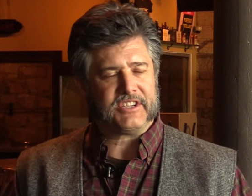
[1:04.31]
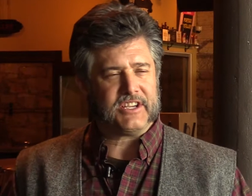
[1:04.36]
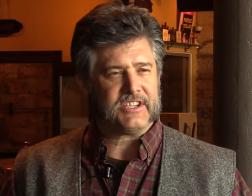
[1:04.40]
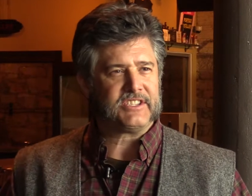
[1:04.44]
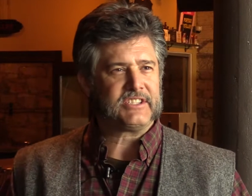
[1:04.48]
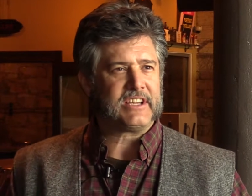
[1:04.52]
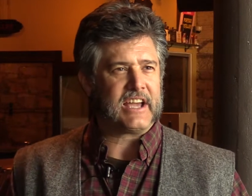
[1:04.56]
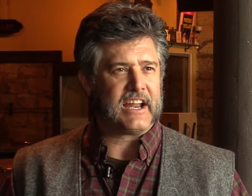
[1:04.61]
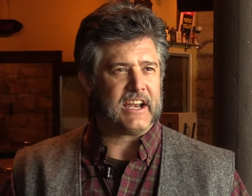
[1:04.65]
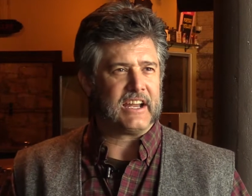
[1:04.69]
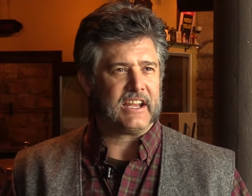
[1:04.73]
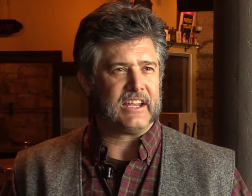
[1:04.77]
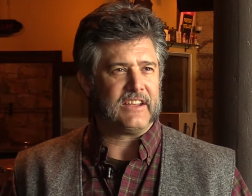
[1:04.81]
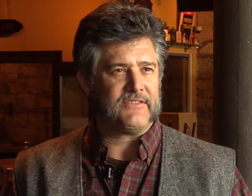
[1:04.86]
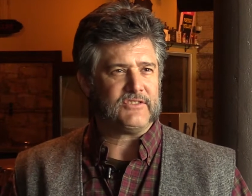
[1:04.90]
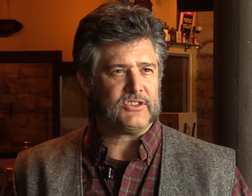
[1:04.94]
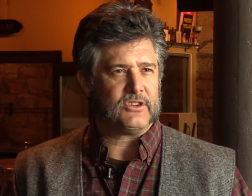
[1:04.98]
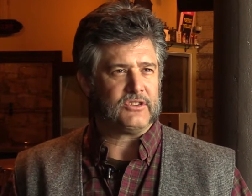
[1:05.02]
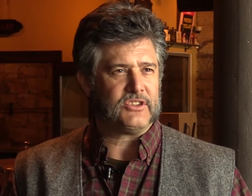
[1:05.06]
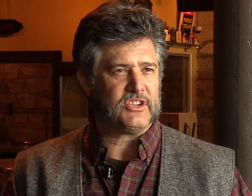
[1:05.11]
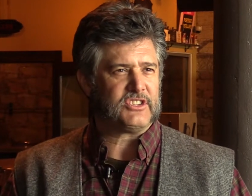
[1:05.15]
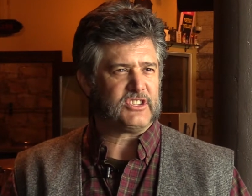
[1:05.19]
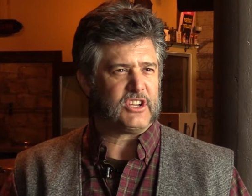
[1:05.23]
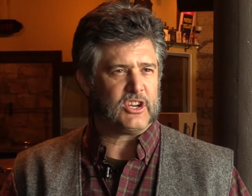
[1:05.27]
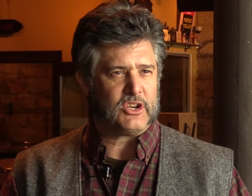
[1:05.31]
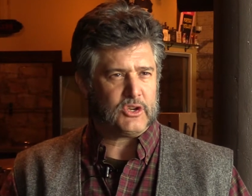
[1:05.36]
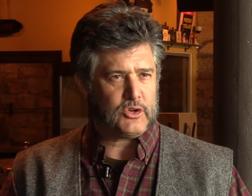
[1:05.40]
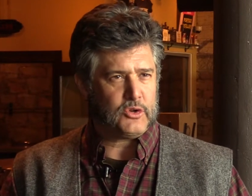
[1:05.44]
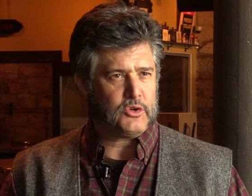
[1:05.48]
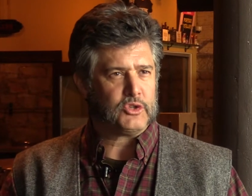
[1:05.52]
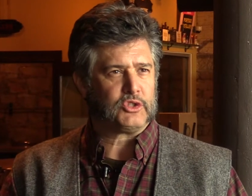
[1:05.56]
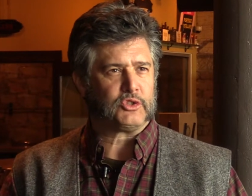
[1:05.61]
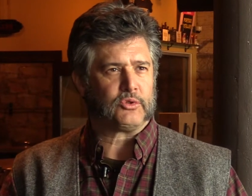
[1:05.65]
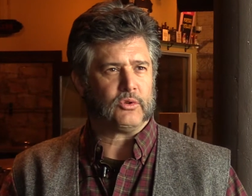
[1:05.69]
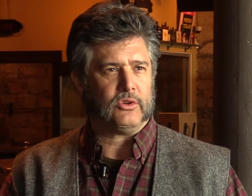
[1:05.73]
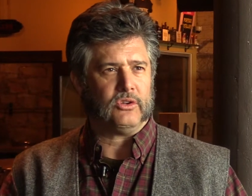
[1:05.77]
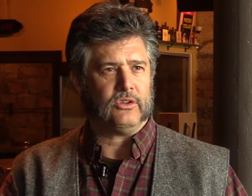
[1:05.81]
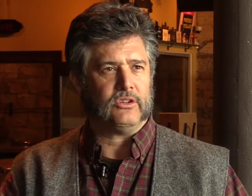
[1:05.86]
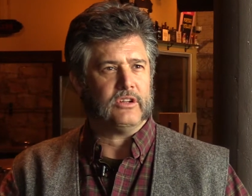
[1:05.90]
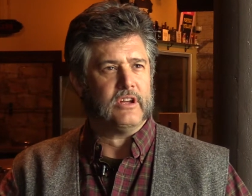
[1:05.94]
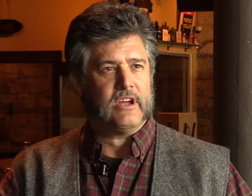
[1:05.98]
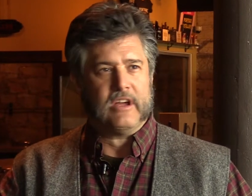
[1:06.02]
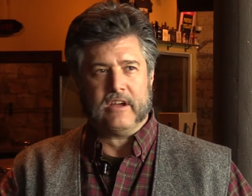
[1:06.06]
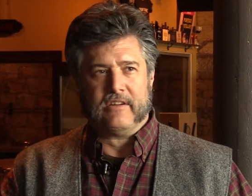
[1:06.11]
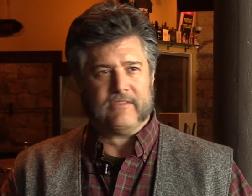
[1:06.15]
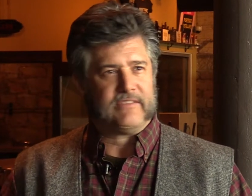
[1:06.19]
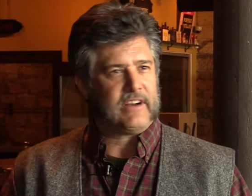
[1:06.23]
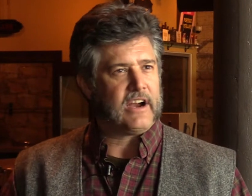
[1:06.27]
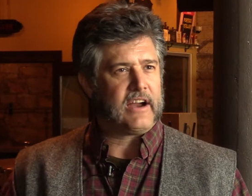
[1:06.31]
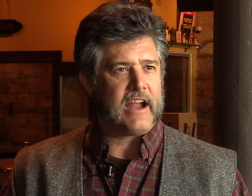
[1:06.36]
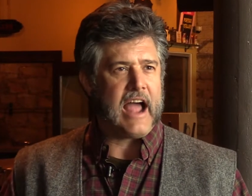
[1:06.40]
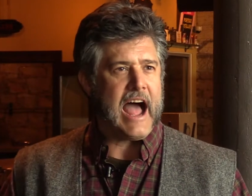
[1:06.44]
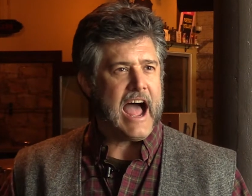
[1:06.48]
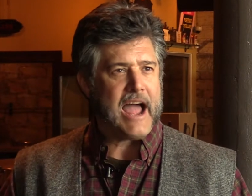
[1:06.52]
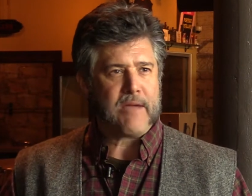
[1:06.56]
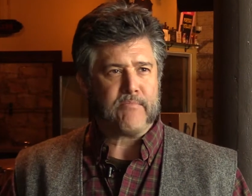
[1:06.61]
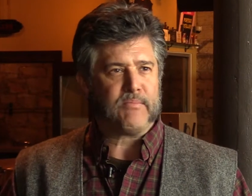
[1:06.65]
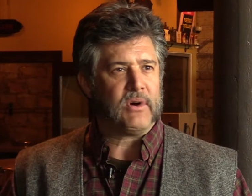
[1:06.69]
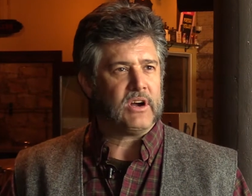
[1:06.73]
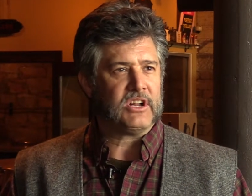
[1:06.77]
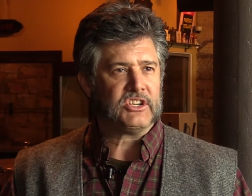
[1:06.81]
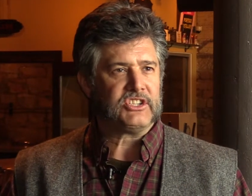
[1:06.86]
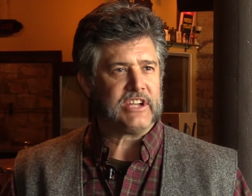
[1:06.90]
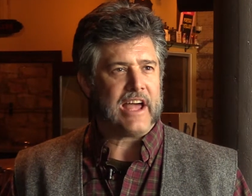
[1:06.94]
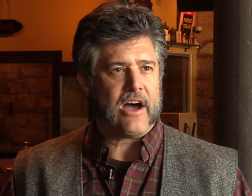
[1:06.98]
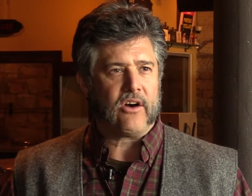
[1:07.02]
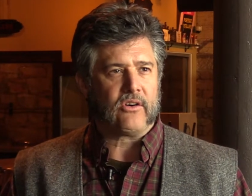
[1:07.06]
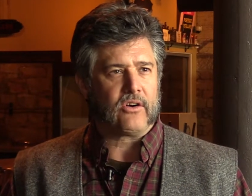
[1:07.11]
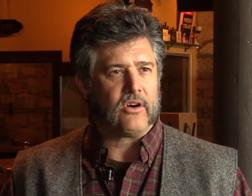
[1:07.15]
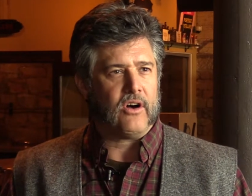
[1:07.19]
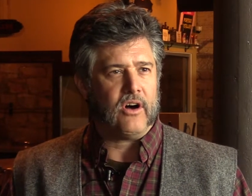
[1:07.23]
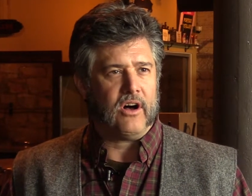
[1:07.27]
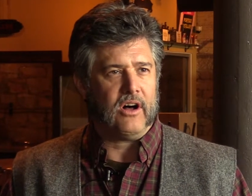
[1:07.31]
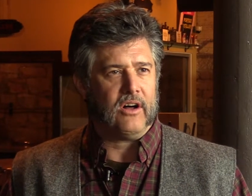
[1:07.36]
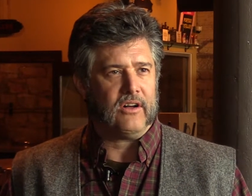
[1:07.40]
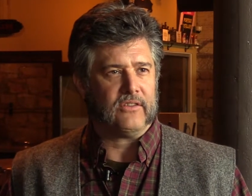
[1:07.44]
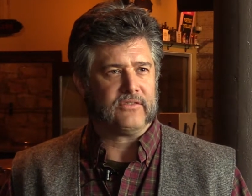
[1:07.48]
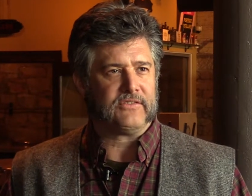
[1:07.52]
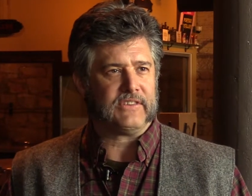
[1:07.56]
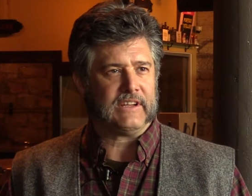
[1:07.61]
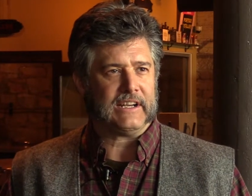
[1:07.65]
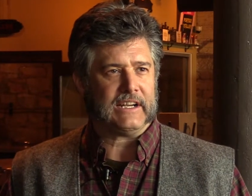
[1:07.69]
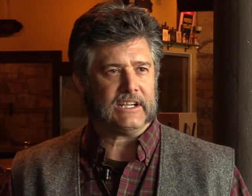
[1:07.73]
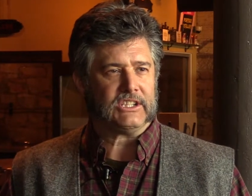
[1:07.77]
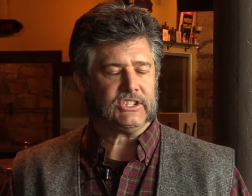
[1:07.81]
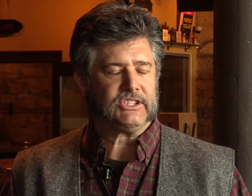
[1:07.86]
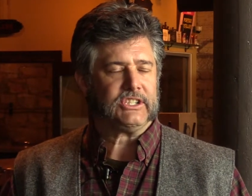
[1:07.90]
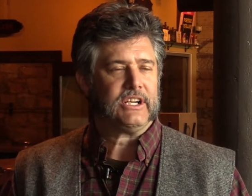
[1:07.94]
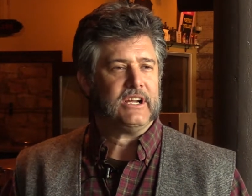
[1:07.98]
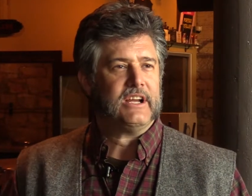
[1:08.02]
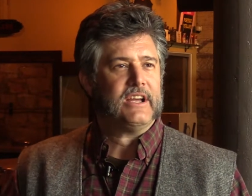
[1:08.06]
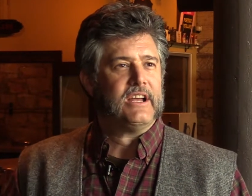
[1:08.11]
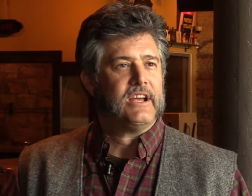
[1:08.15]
yeast kind of gives you just a neutral, very high punch alcohol finish.